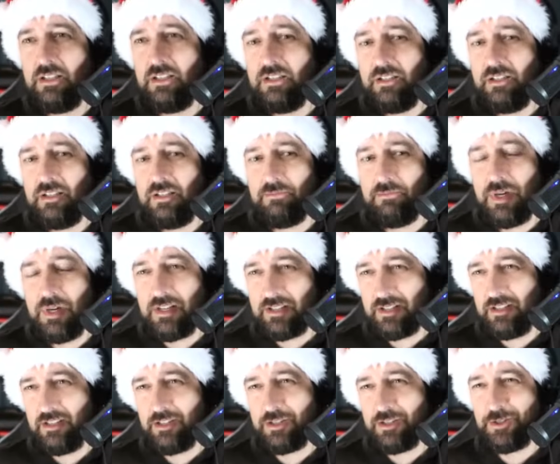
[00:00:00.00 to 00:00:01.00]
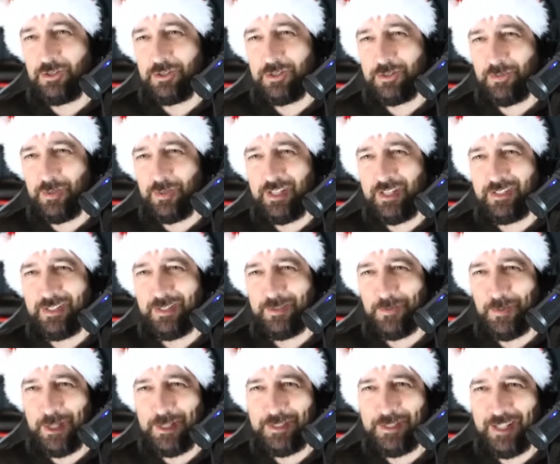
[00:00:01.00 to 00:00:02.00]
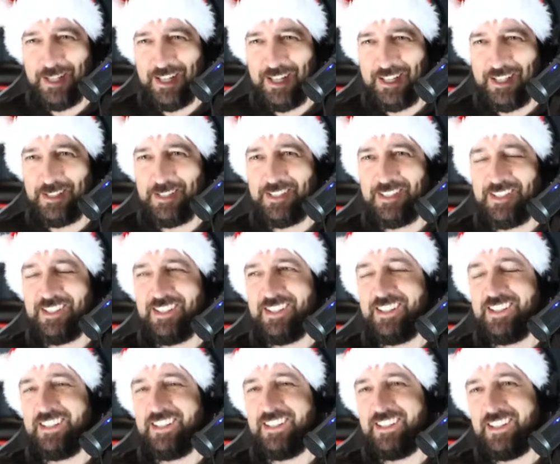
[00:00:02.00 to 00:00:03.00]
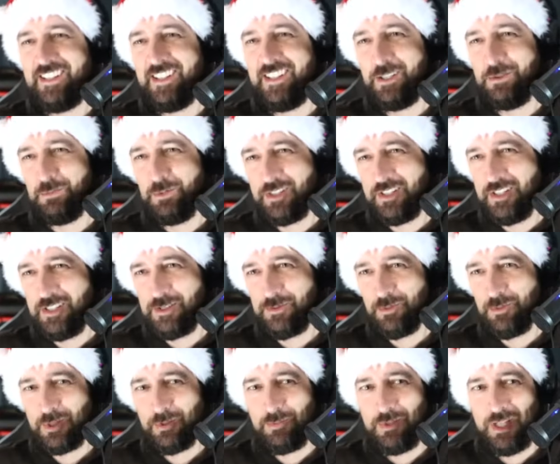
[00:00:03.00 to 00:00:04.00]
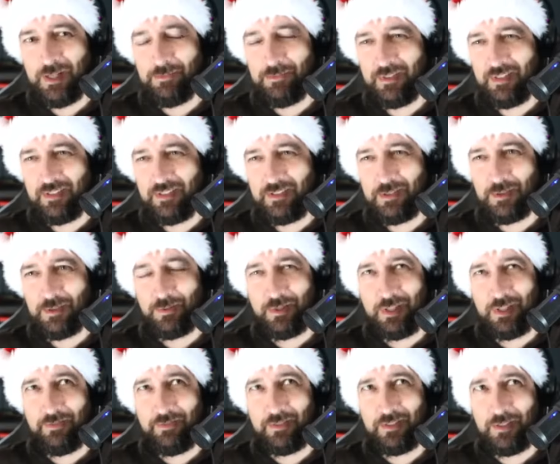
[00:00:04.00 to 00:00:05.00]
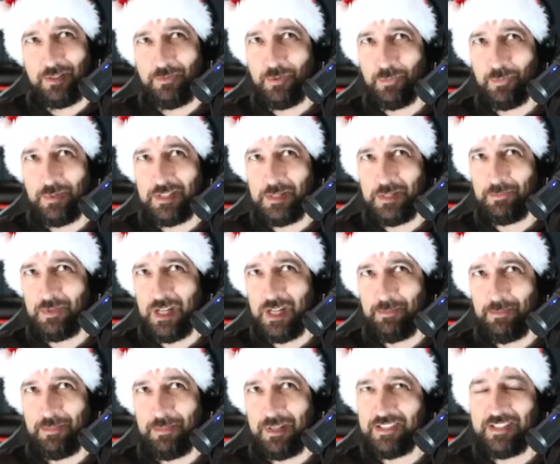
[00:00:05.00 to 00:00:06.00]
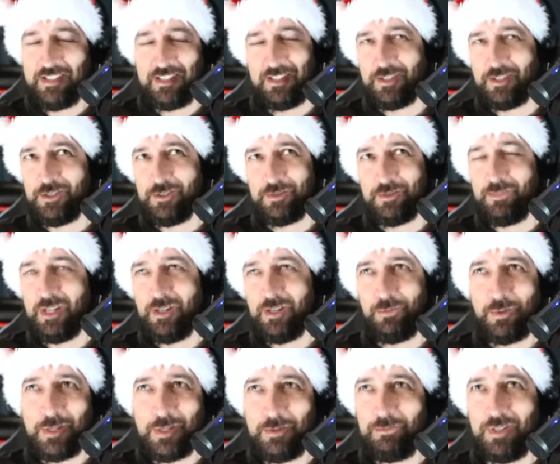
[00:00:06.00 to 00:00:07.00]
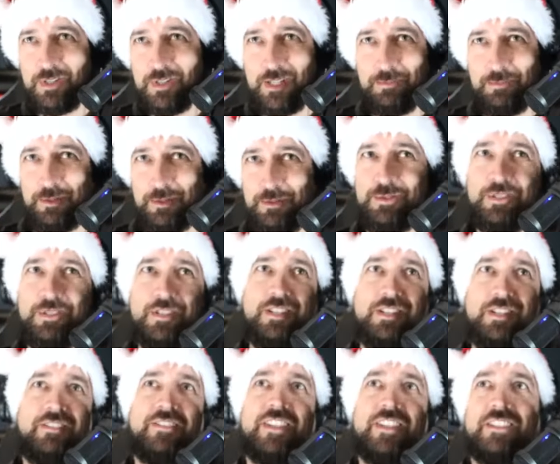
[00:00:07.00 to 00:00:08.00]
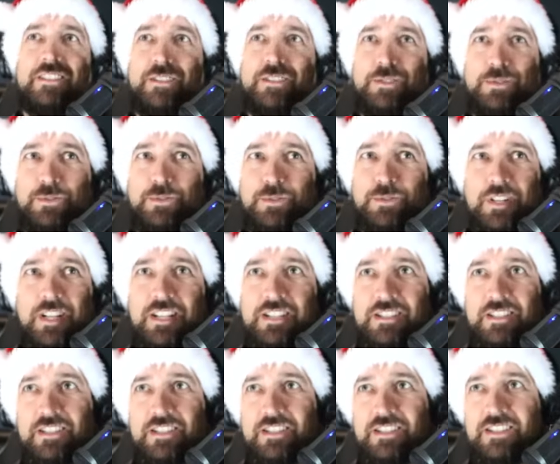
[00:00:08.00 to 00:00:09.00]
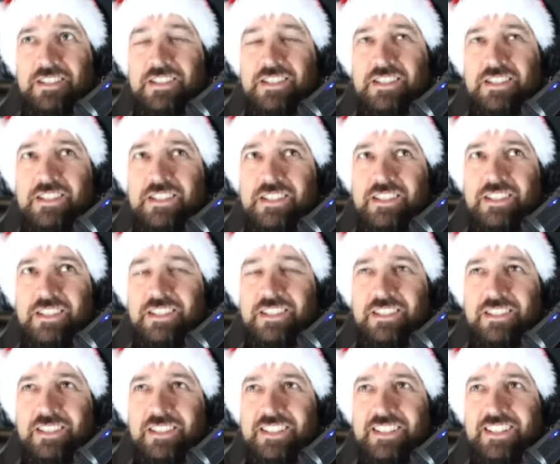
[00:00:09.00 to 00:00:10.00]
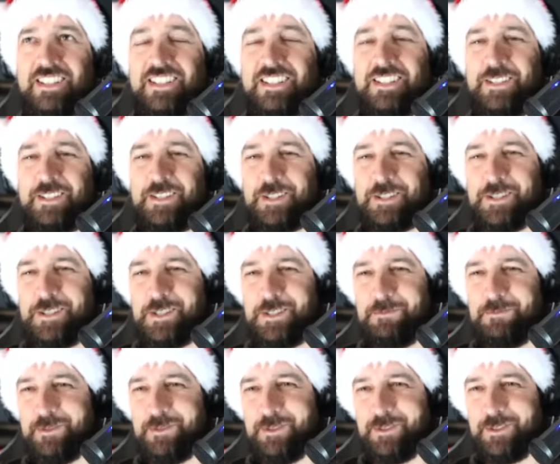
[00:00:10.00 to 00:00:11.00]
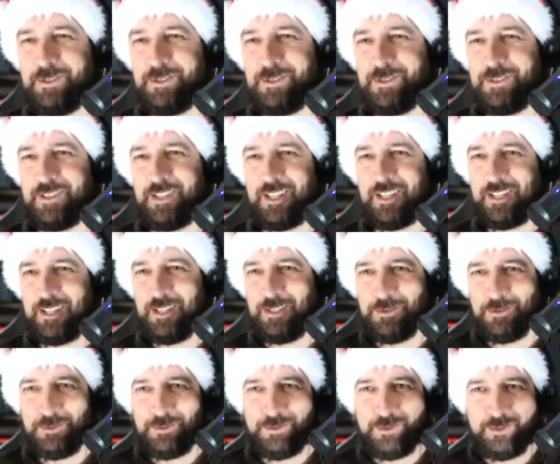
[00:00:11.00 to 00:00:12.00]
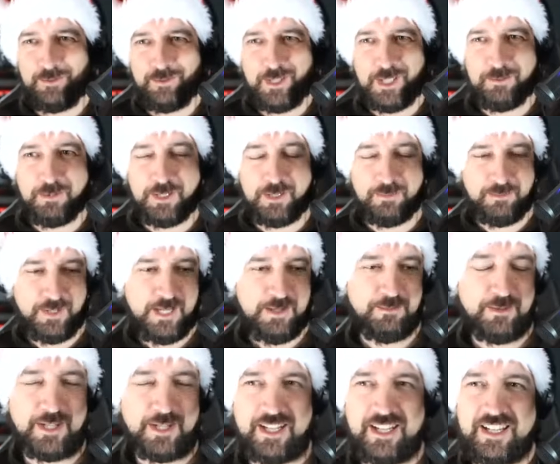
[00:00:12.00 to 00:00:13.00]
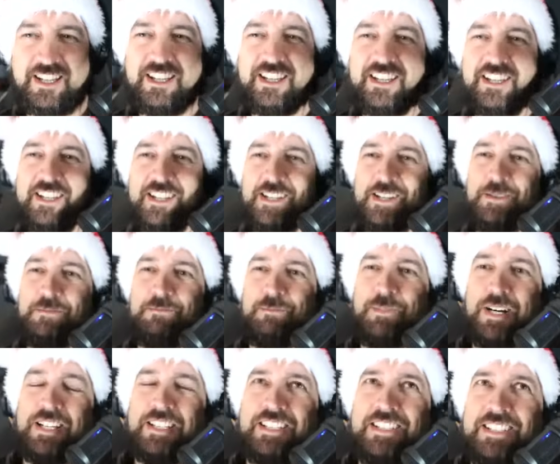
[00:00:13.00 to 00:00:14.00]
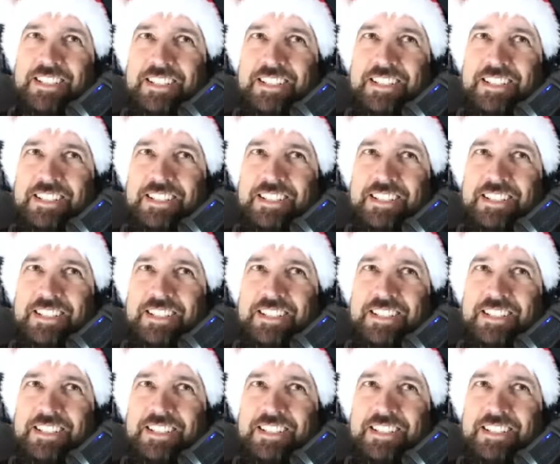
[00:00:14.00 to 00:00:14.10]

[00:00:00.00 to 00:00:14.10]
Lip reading: max connections quite high, and we raise workmem. So even if you multiply max connections by workmem, you see that you already exceed like kind of available memory. But